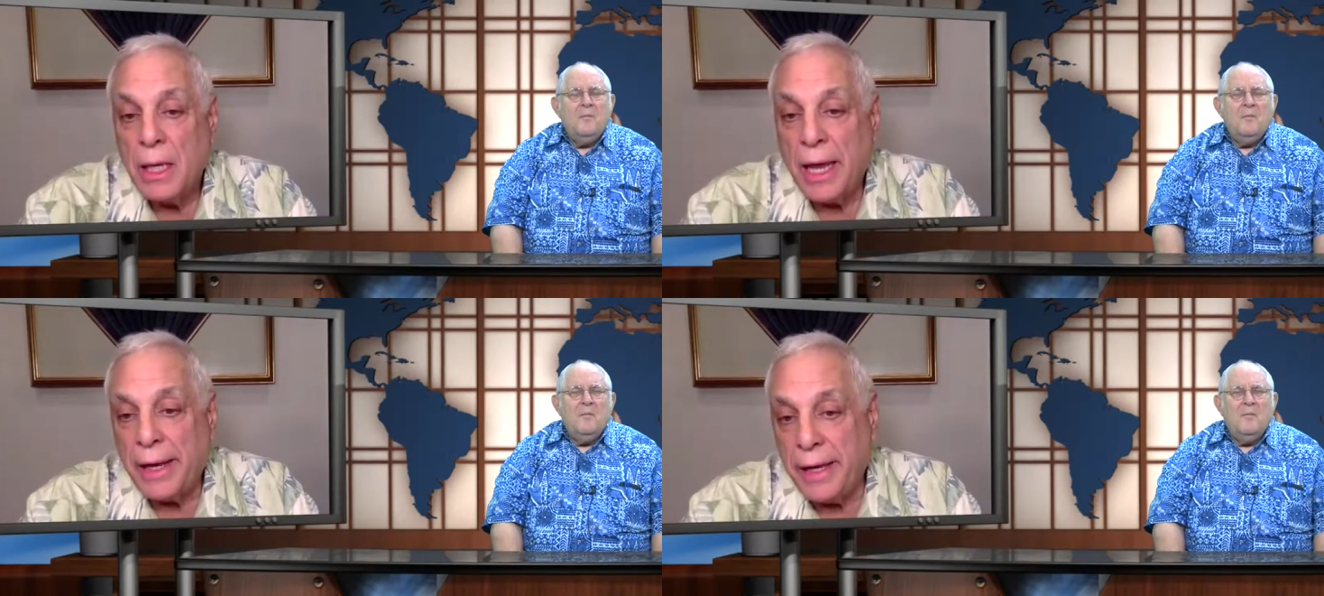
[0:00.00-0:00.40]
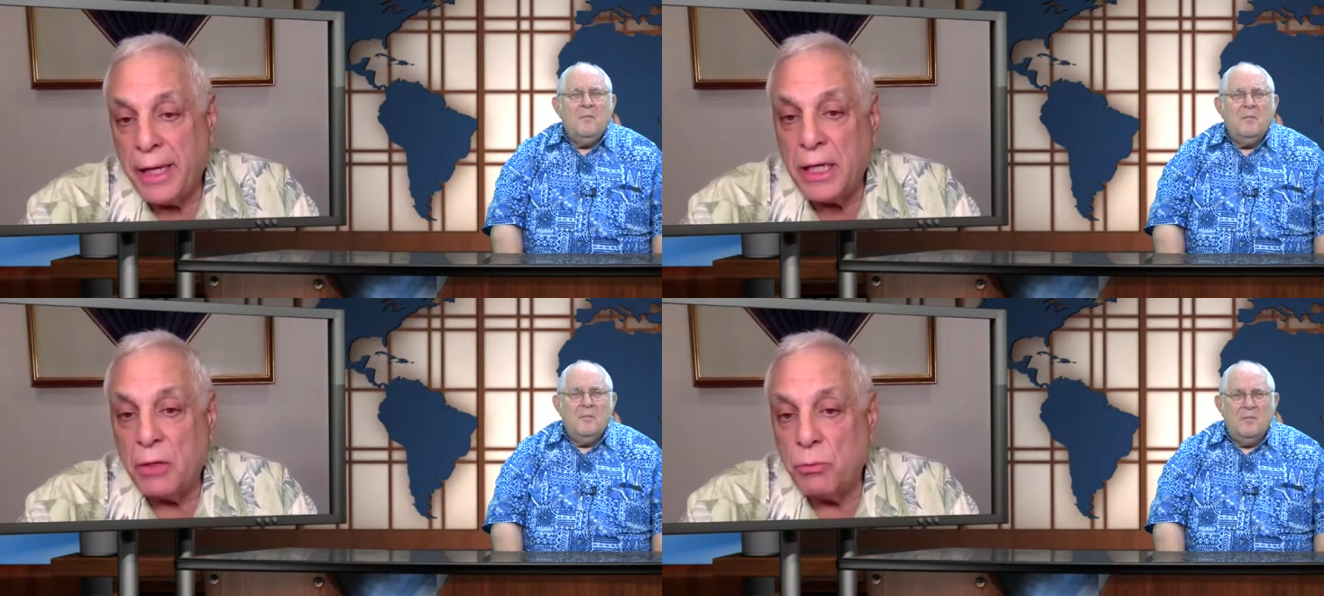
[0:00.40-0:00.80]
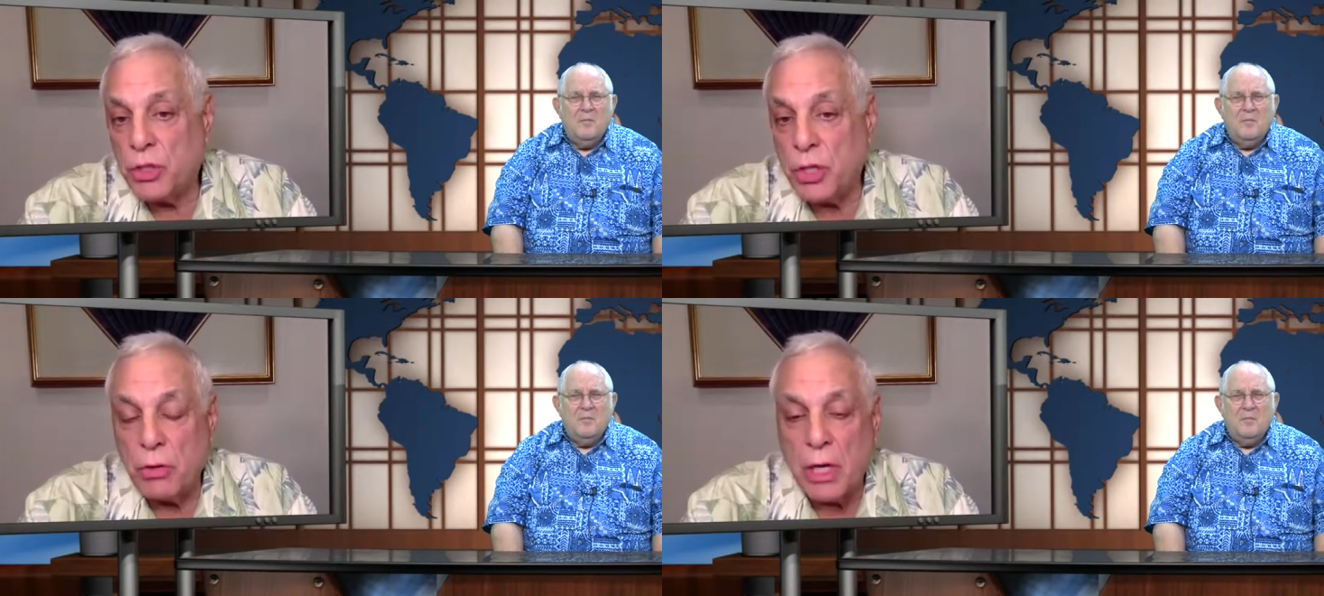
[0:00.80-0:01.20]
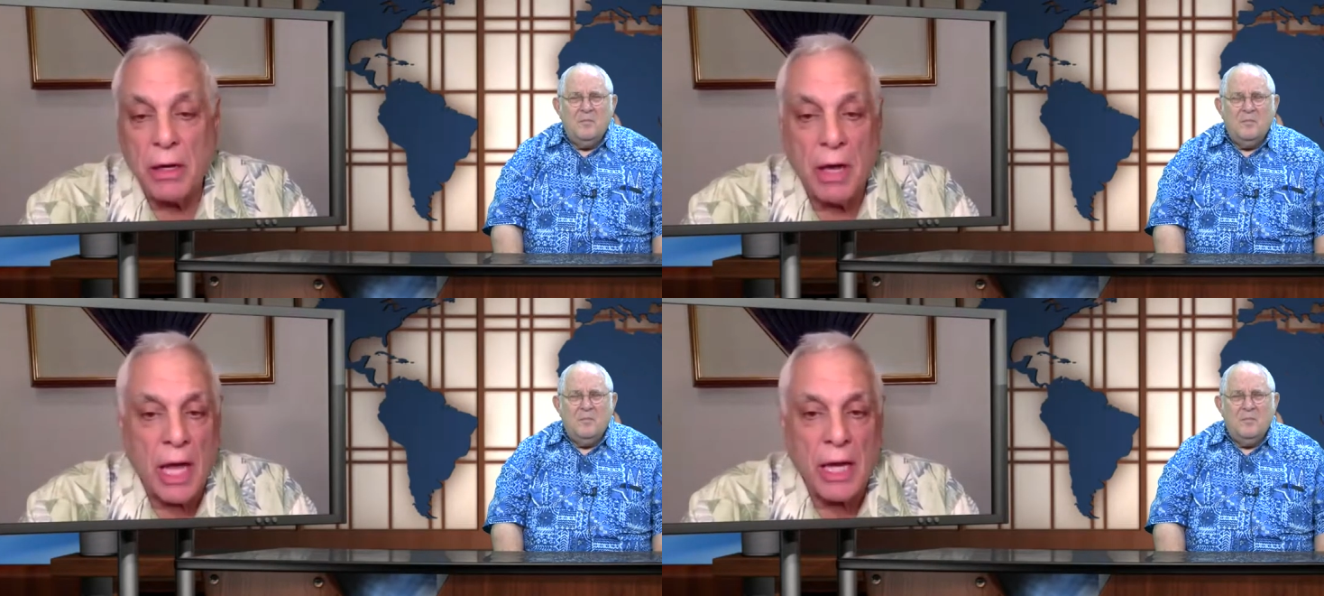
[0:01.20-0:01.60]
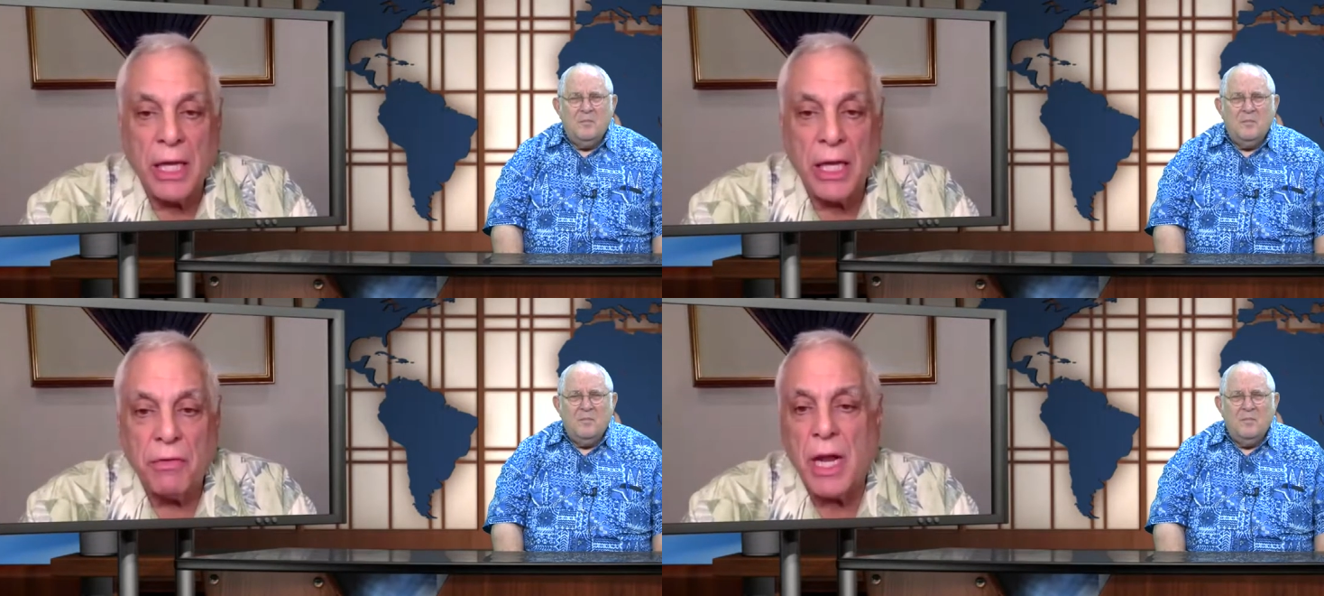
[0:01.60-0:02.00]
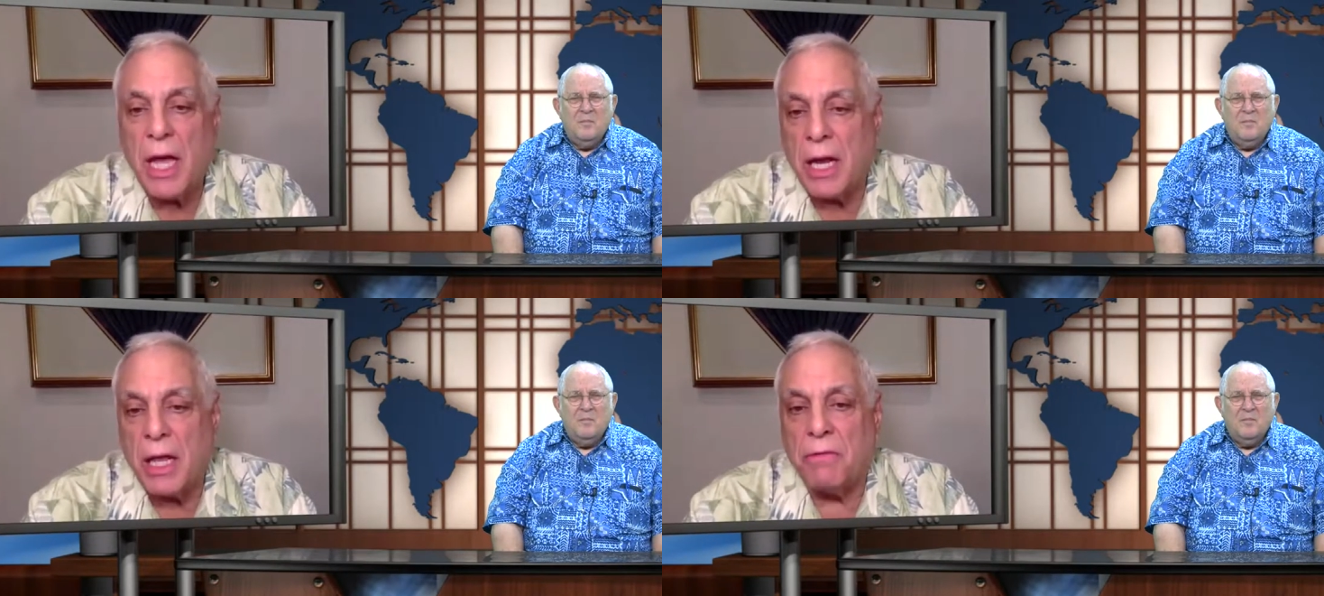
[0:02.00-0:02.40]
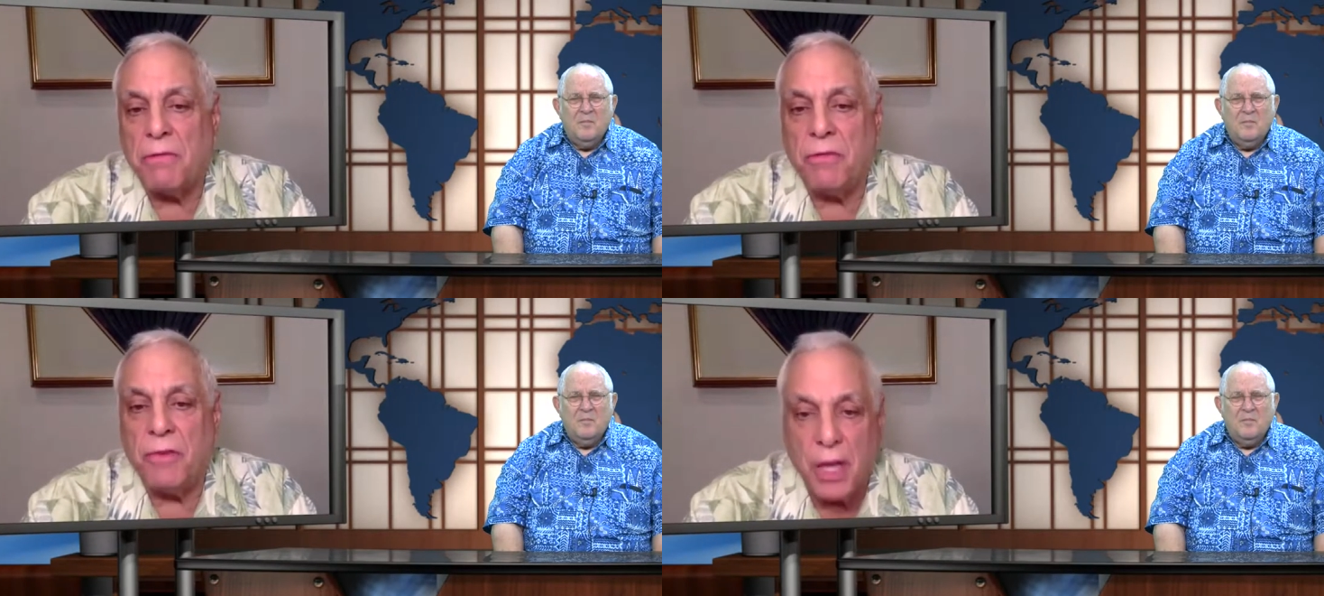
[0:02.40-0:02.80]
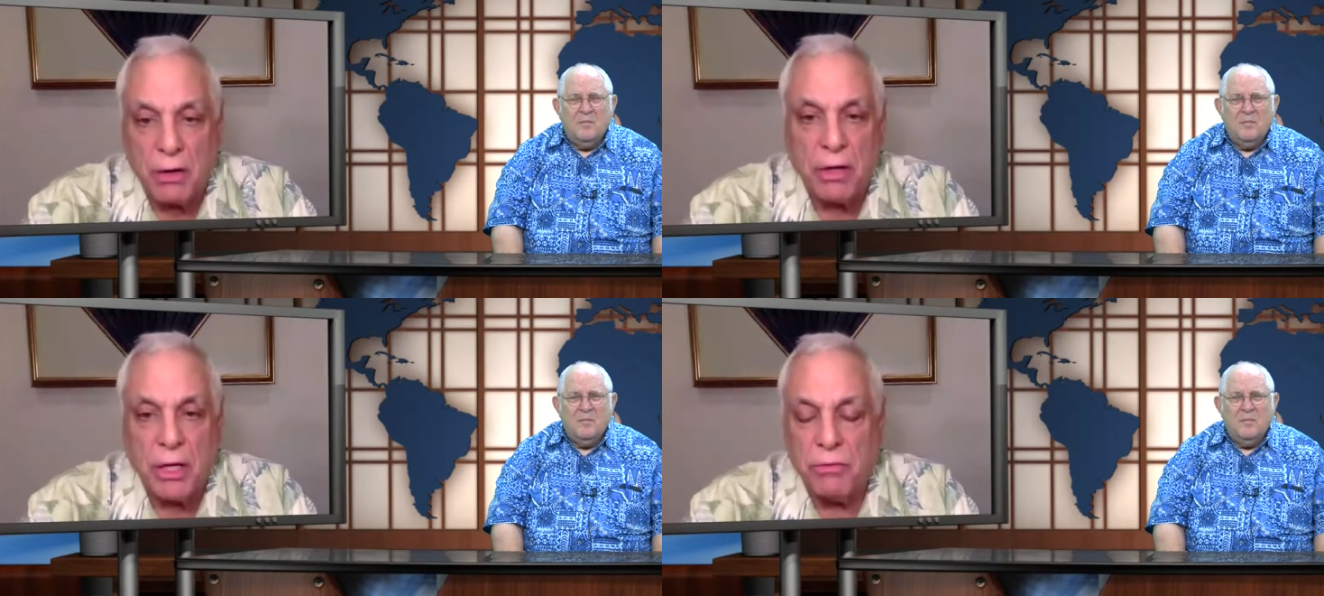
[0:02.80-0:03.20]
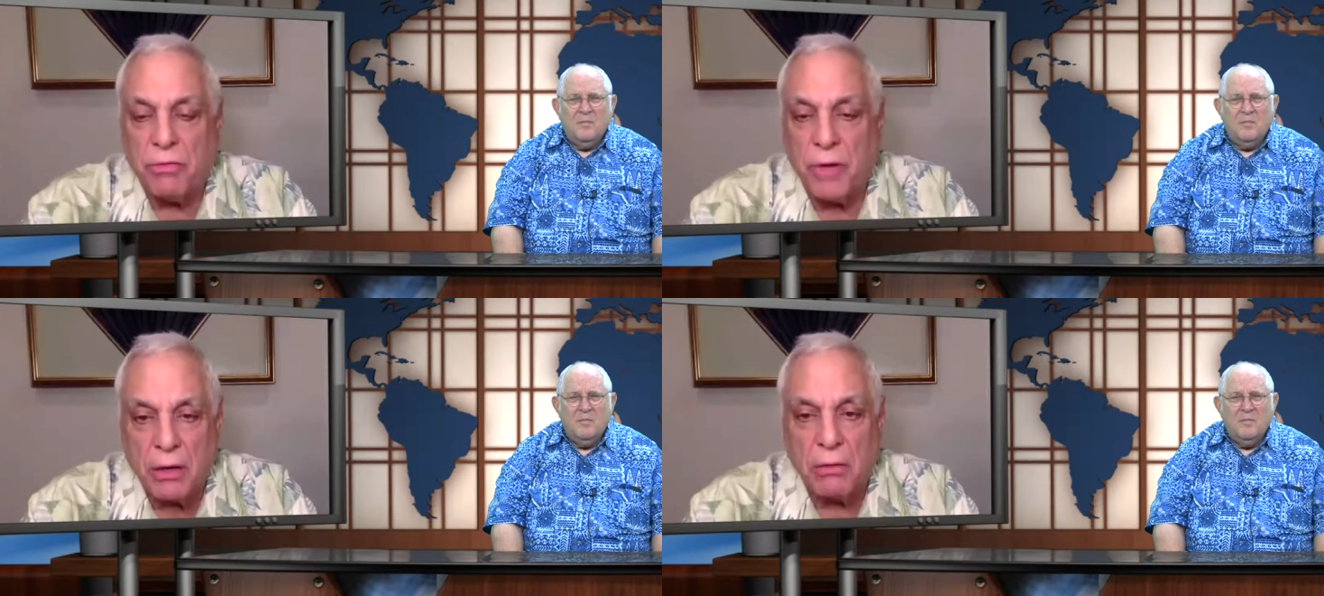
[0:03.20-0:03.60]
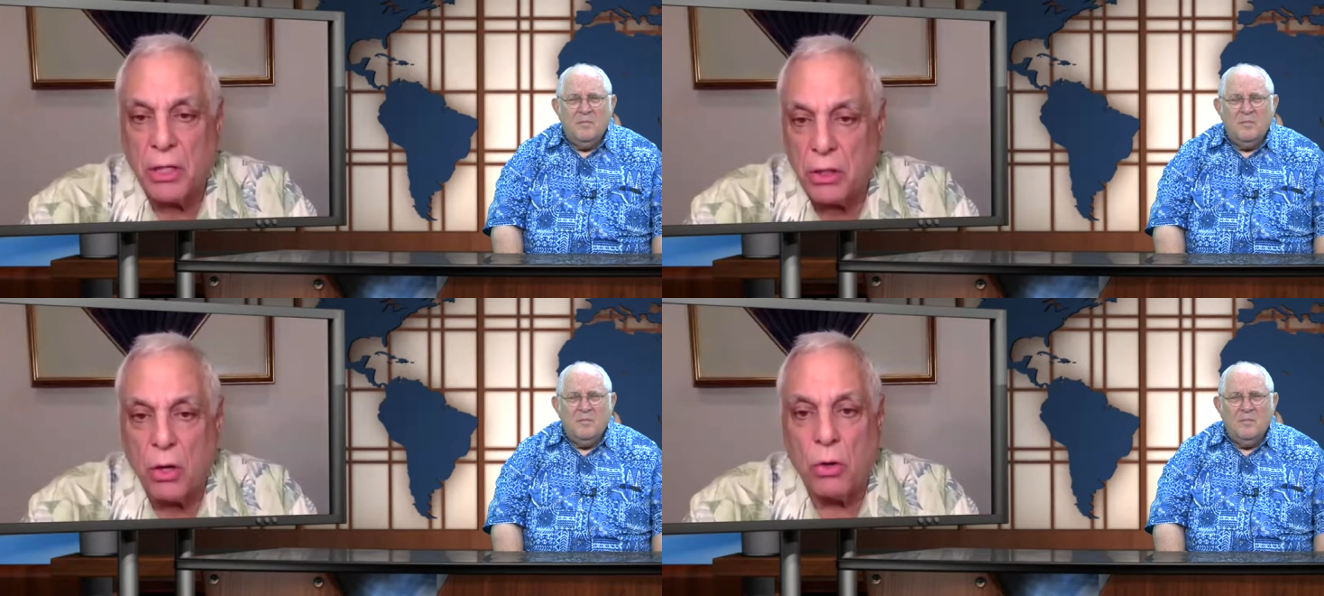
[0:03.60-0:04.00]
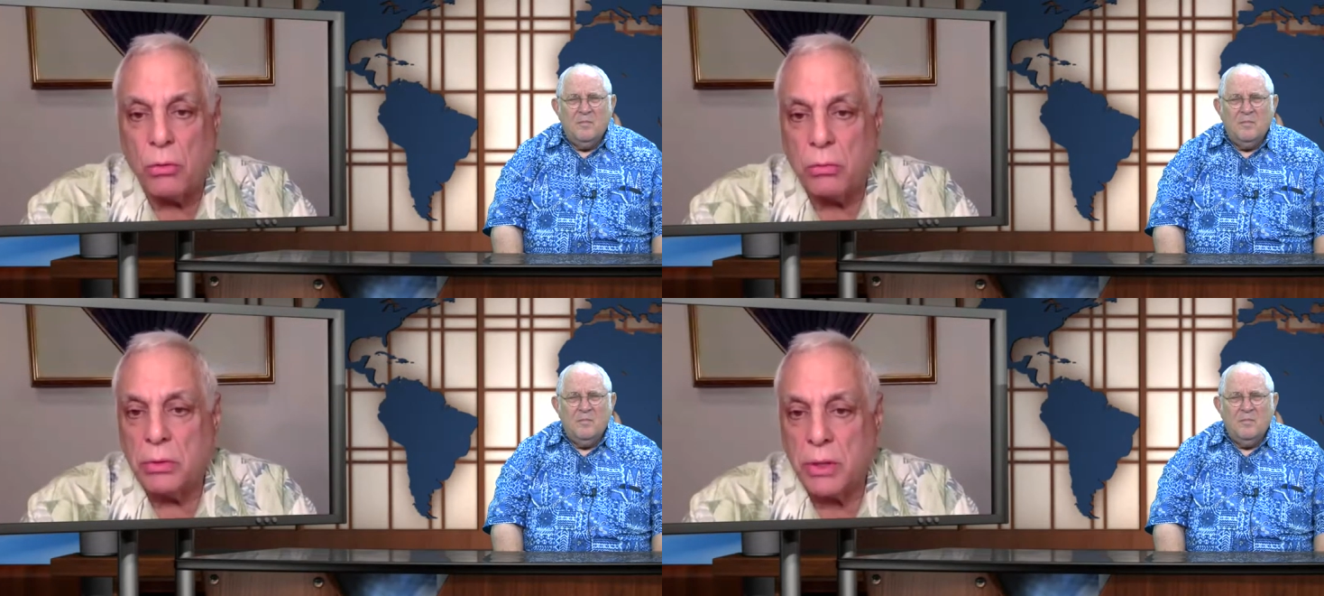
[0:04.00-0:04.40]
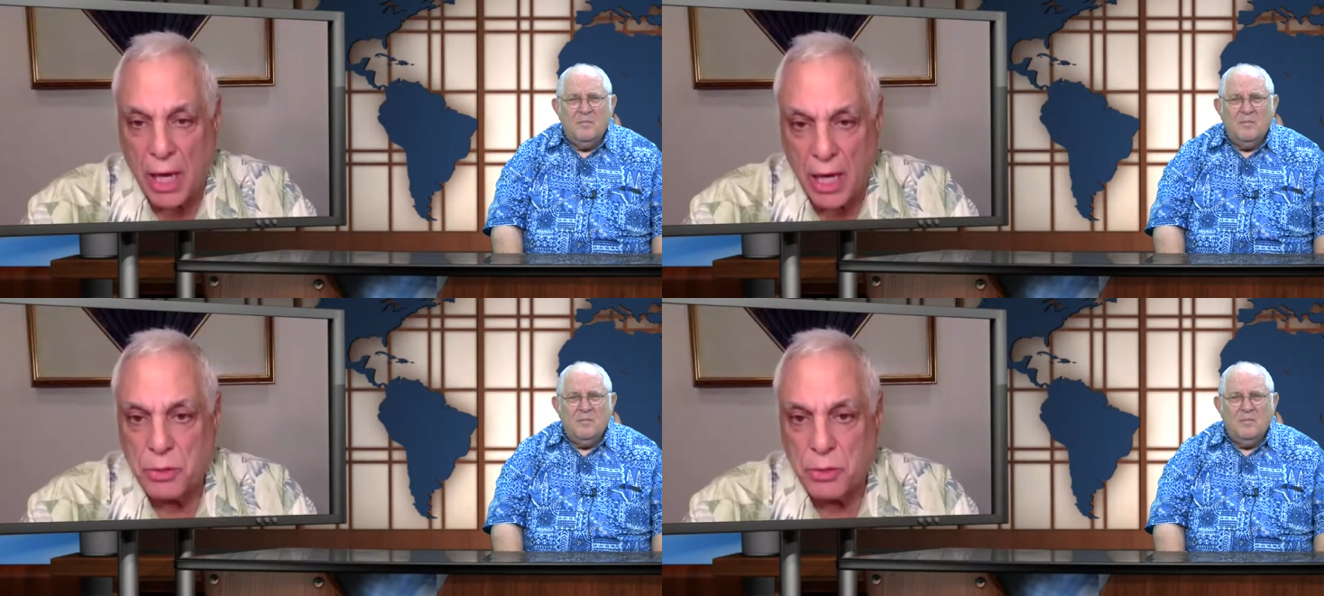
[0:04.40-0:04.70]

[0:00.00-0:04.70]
Speaker 1: And in it, we showed that uh, even at a very, very low gas